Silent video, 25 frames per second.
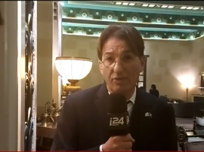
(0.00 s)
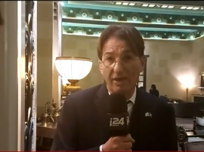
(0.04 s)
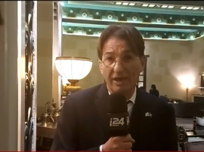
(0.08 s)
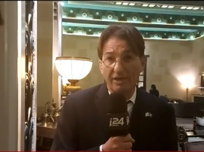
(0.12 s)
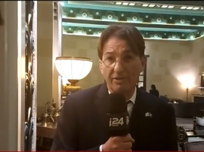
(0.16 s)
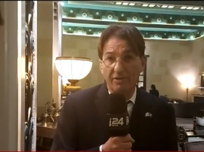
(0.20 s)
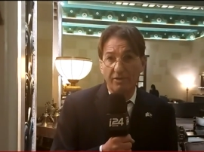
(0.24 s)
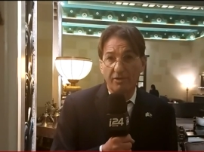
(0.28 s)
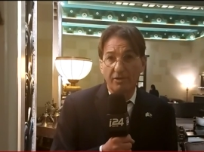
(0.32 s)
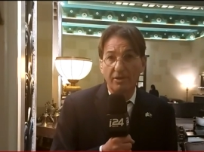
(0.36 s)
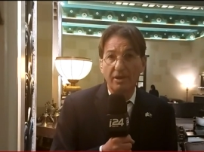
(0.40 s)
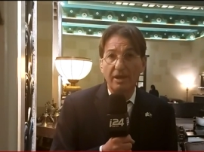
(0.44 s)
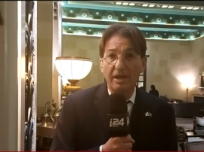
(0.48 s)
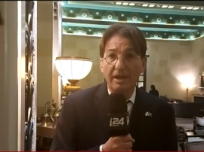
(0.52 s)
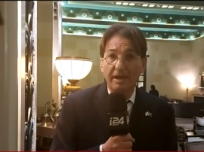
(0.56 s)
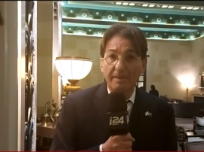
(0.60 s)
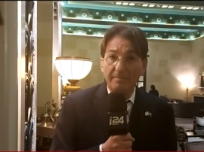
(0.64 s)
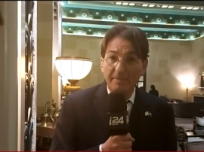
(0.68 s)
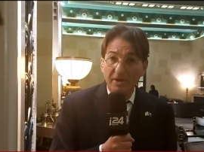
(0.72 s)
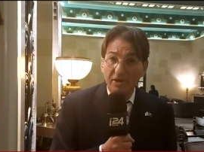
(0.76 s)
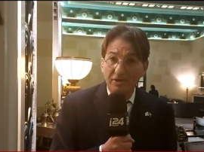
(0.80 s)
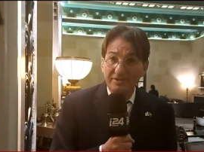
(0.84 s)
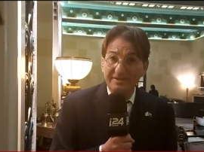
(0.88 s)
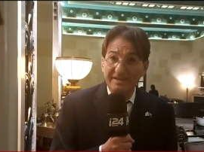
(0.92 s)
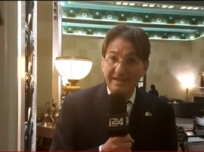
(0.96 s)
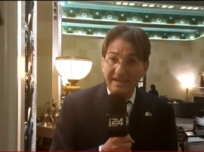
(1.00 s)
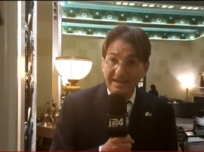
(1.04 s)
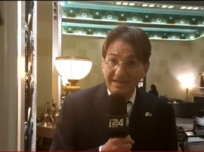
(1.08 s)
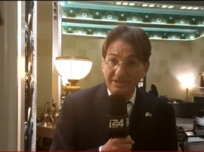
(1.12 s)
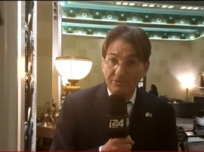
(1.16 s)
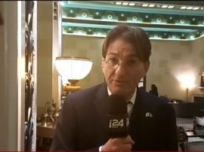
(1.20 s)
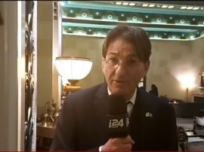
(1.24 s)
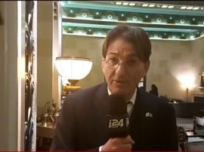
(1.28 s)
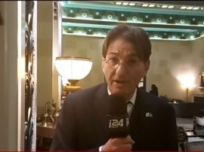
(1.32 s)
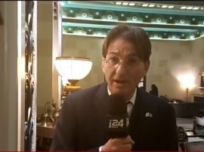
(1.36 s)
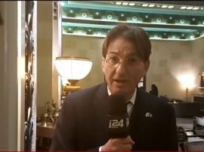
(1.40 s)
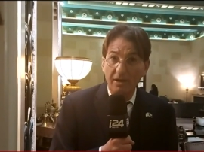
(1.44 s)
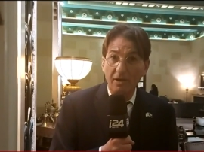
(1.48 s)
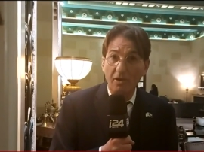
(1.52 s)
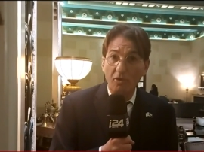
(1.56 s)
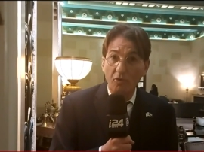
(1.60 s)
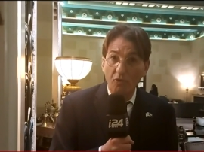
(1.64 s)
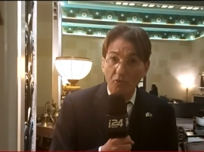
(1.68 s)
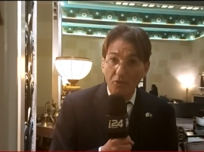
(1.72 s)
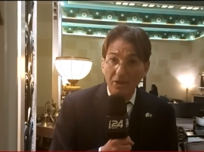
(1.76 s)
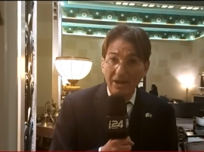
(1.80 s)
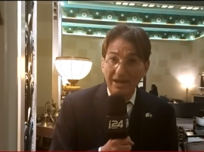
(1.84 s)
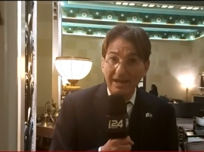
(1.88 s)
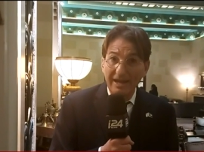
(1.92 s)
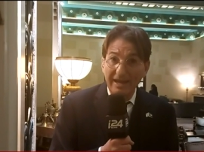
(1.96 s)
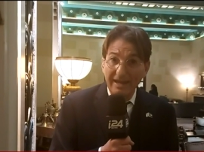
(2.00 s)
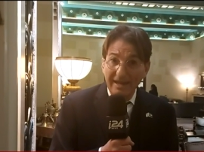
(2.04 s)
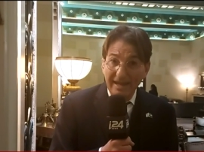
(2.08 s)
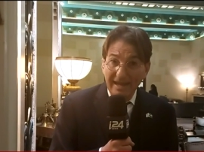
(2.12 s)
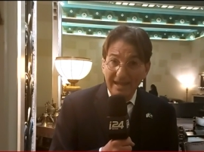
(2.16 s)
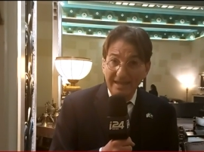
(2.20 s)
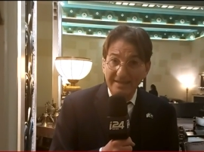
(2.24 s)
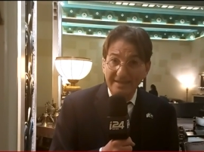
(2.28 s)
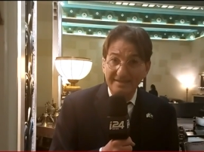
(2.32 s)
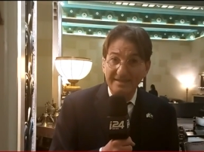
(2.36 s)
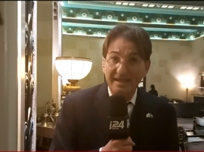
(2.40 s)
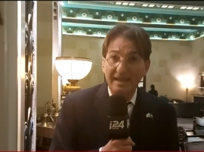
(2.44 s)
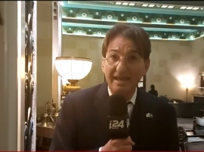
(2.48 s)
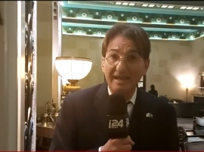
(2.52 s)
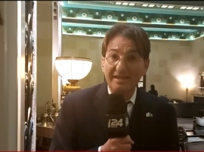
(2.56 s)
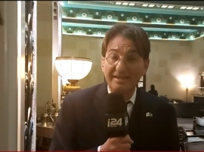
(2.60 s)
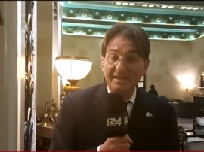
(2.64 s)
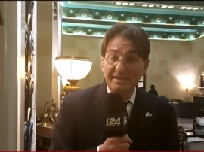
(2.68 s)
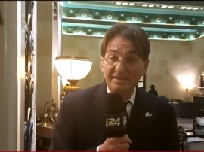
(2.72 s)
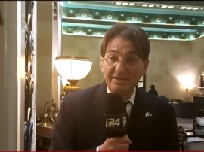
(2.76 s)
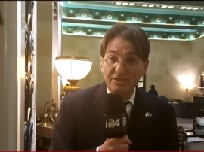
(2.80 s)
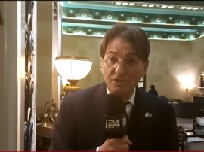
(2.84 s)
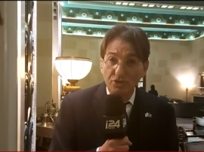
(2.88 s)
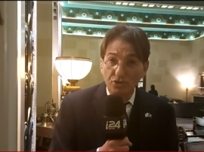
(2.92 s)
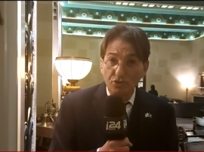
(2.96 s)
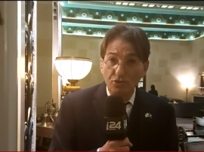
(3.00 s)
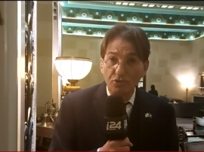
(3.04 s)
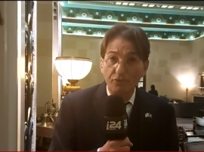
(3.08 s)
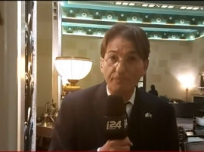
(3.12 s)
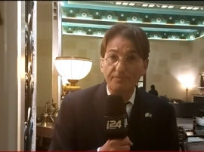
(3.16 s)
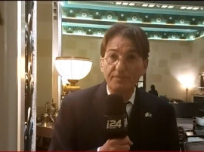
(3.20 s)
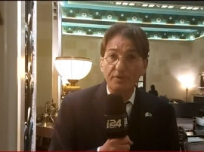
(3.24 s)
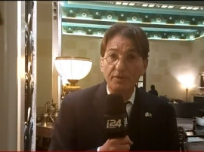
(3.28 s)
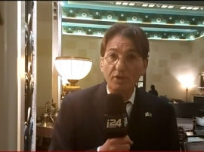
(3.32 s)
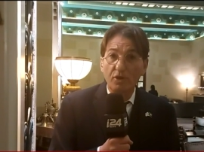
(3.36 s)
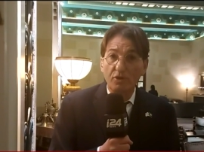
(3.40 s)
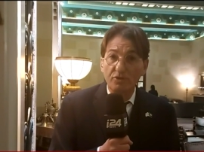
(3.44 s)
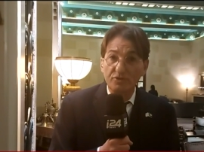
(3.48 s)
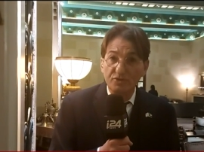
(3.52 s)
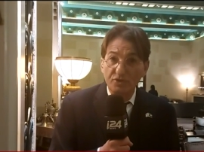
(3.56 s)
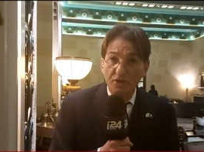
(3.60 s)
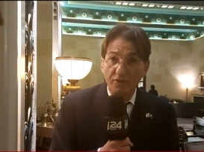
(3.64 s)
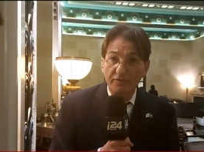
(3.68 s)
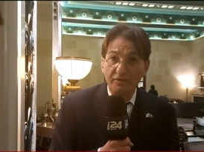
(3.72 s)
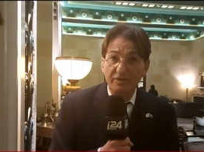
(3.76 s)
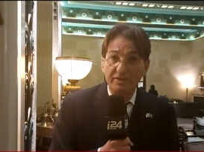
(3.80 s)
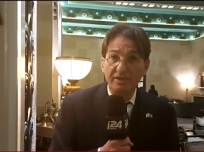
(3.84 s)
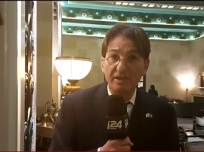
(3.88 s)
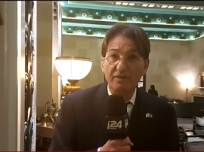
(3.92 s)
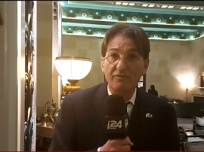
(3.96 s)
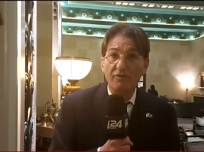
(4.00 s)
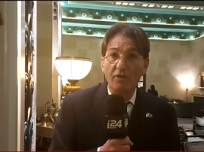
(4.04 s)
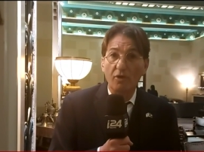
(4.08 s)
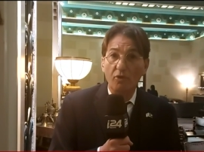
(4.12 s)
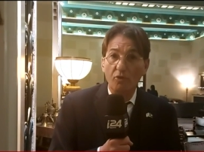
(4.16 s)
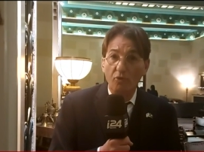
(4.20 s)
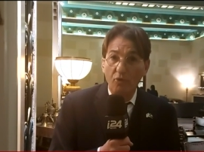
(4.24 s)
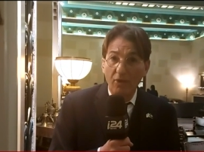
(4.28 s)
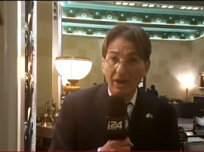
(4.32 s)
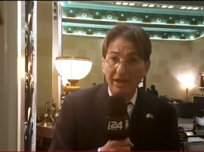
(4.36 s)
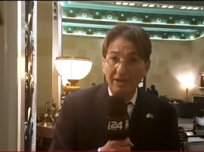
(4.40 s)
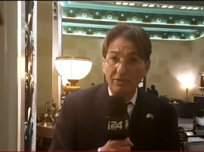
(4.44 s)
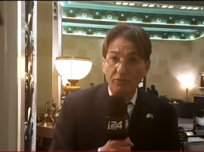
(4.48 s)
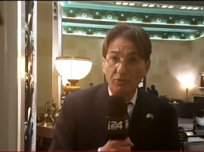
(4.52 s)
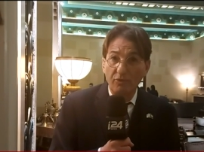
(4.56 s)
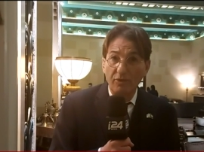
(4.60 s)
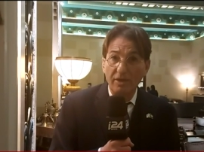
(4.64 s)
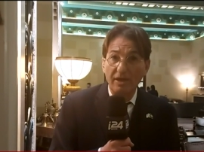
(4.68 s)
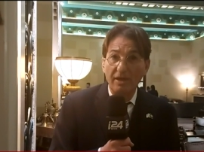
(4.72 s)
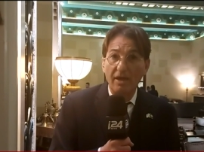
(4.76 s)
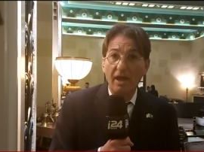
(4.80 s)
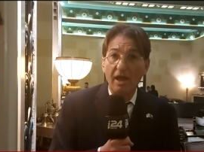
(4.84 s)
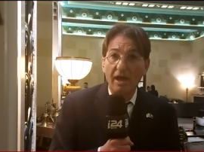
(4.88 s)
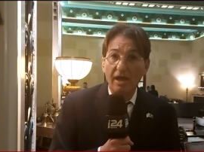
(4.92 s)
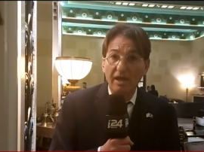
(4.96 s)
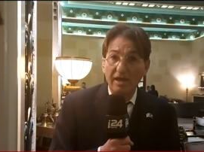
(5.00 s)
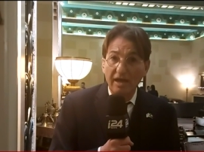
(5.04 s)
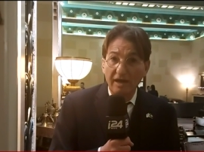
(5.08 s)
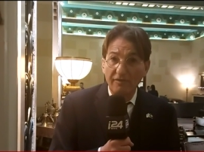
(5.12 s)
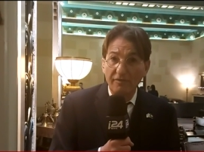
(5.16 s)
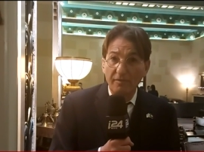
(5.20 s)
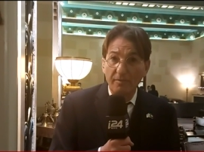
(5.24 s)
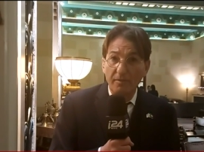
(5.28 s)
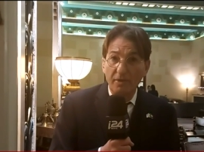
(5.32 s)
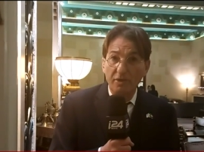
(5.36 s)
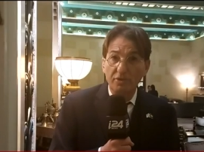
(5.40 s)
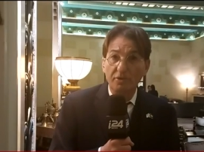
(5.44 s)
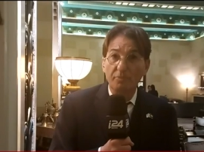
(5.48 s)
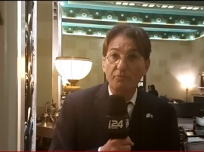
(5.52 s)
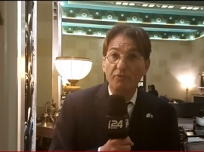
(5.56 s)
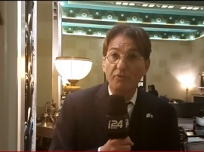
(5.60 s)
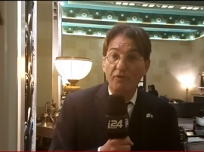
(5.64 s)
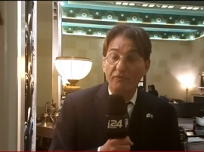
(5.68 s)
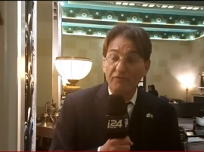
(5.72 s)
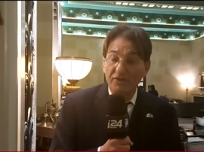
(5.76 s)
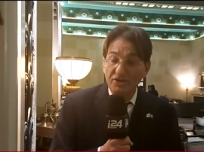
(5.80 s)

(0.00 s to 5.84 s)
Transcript: together, because Israel really needs this new conservative right-wing government,